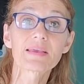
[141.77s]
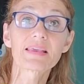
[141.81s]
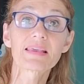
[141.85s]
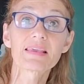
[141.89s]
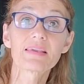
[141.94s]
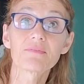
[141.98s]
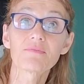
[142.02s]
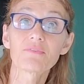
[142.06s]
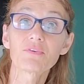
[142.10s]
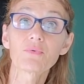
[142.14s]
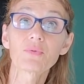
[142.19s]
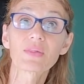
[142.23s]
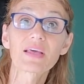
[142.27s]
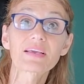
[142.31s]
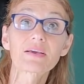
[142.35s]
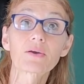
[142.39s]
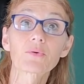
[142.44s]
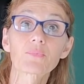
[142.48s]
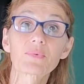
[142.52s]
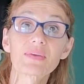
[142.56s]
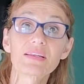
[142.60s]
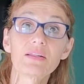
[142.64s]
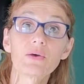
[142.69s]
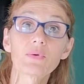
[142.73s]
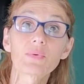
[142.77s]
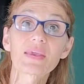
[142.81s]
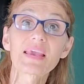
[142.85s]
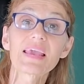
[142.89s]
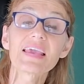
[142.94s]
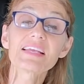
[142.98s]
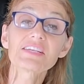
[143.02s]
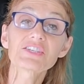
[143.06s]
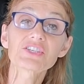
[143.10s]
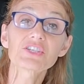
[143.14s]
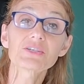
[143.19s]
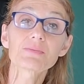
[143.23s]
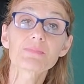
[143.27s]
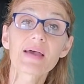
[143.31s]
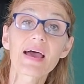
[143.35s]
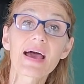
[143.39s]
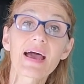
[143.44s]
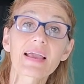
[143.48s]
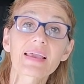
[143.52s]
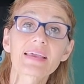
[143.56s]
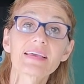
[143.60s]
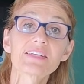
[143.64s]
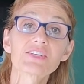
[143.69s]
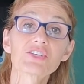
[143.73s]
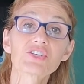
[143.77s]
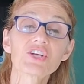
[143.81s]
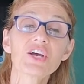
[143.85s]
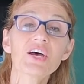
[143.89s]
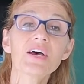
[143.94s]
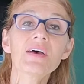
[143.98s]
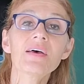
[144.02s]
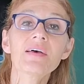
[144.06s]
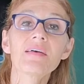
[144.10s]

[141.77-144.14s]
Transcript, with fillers: give you like a relocation package